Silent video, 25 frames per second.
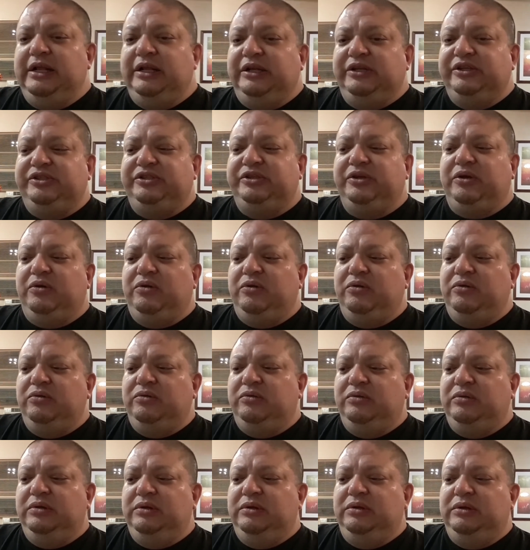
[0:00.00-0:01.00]

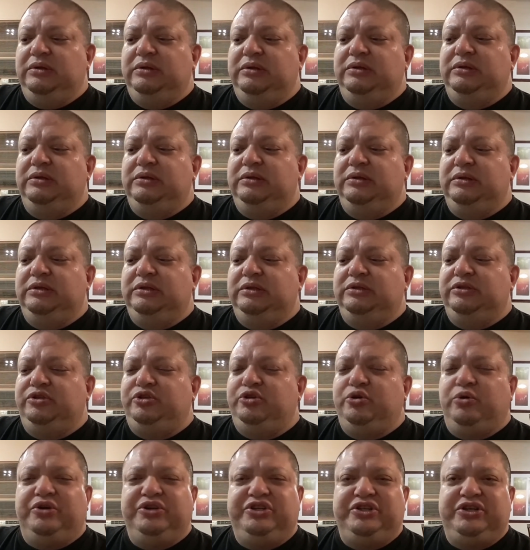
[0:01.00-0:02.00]
So
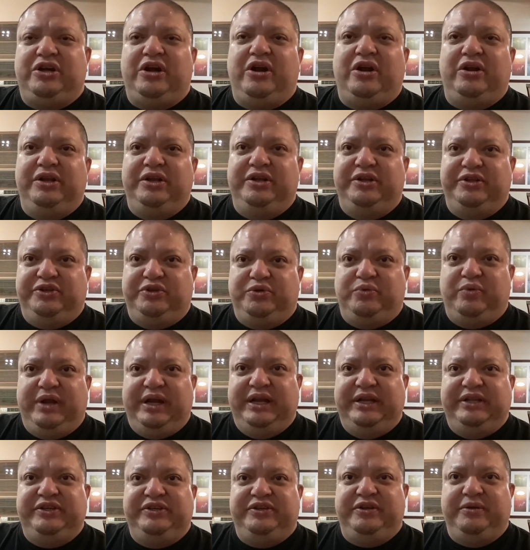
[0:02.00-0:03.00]
George Carlin is
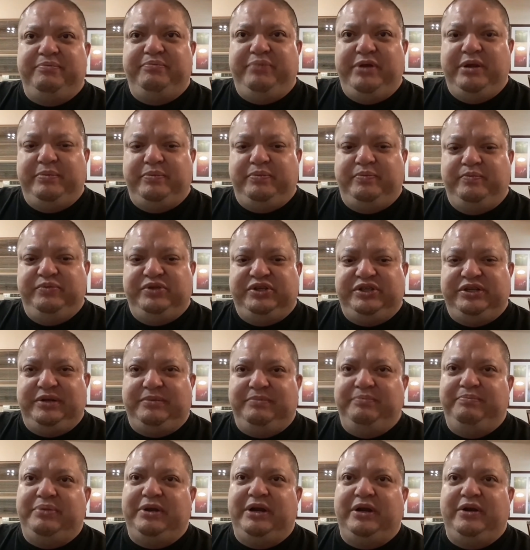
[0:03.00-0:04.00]
right. Some people,
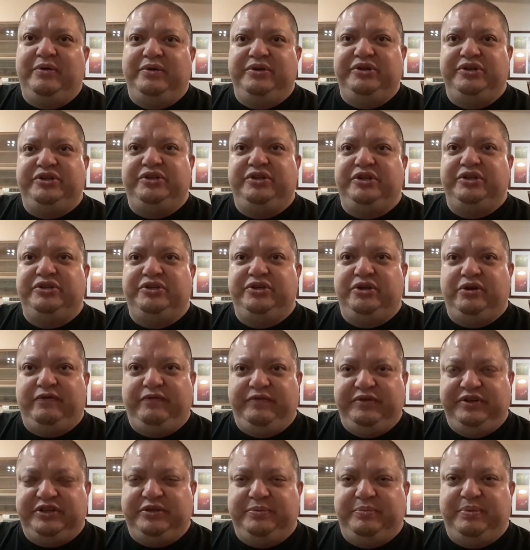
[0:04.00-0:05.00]
some parents deserve
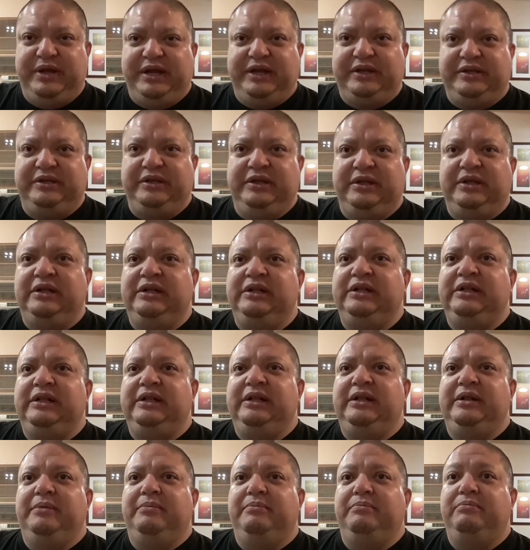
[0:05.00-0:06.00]
respect.
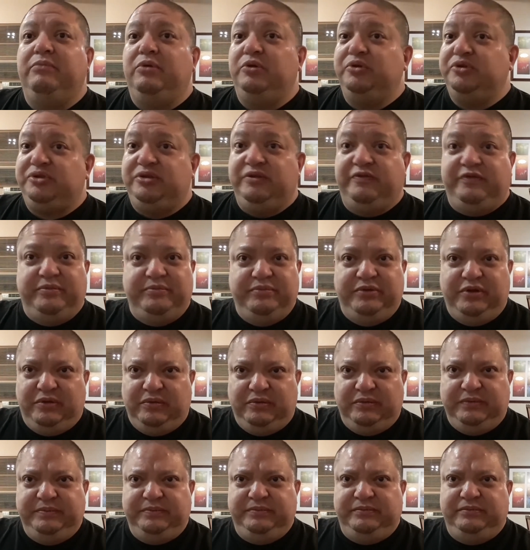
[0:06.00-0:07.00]
Most of them don't.